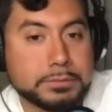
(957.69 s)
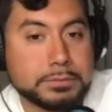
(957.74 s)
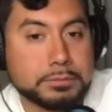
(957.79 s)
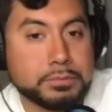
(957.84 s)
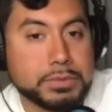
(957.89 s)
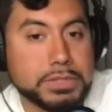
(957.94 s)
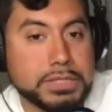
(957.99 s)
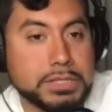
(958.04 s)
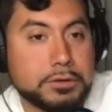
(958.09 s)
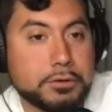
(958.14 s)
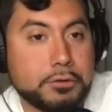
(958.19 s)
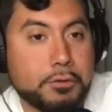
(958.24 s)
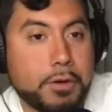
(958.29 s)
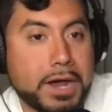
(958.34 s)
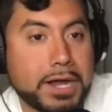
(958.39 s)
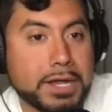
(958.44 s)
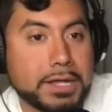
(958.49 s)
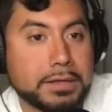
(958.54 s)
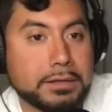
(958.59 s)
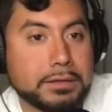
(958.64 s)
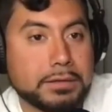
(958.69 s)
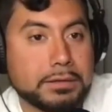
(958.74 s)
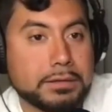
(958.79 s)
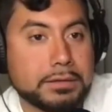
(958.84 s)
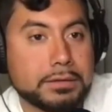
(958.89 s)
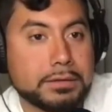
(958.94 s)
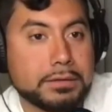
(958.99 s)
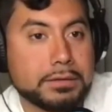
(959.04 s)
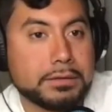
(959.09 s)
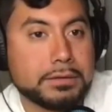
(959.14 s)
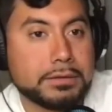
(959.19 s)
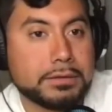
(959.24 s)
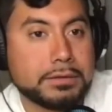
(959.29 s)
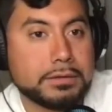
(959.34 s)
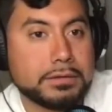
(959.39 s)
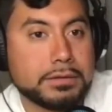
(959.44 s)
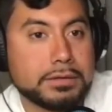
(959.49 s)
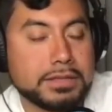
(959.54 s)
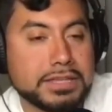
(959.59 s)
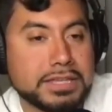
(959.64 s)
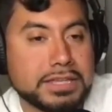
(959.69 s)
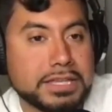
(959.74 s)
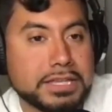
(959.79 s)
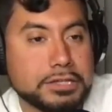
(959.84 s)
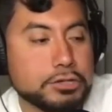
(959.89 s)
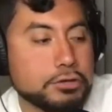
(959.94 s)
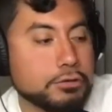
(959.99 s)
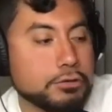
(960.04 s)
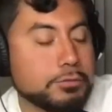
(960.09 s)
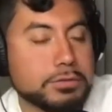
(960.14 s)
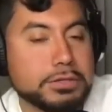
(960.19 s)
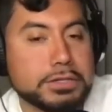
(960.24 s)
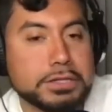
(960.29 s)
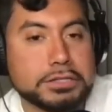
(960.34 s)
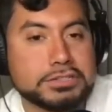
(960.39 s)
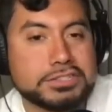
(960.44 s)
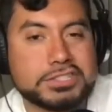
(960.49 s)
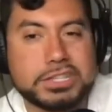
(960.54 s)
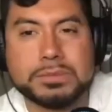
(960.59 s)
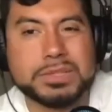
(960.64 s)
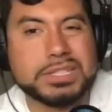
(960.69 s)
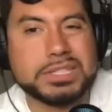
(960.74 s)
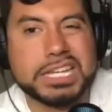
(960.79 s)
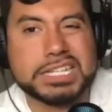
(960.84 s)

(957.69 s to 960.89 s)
"Be quiet." It's something like